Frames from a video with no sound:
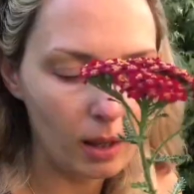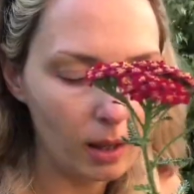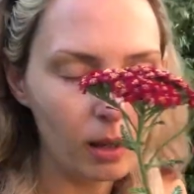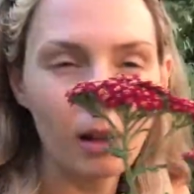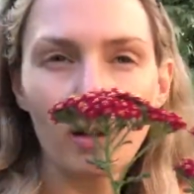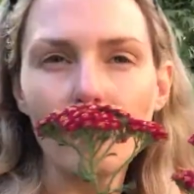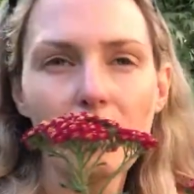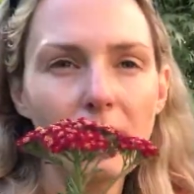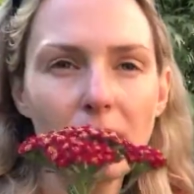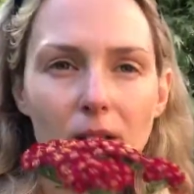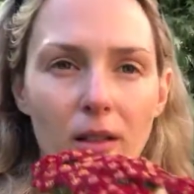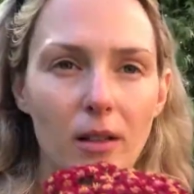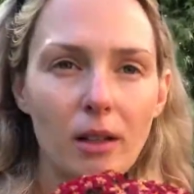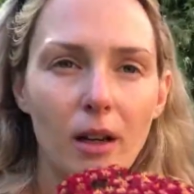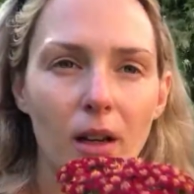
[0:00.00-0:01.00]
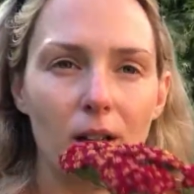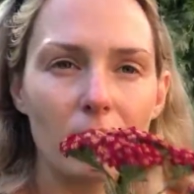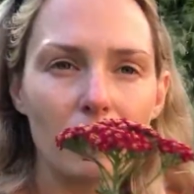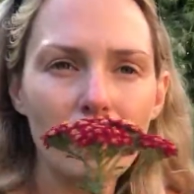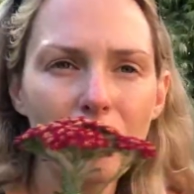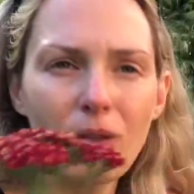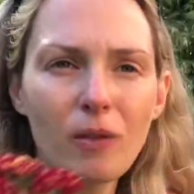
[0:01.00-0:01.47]
Love it, I
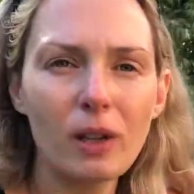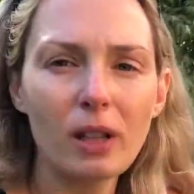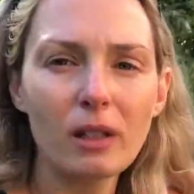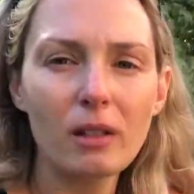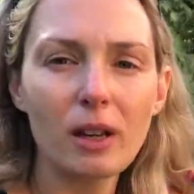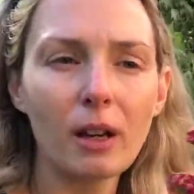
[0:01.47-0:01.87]
just love it.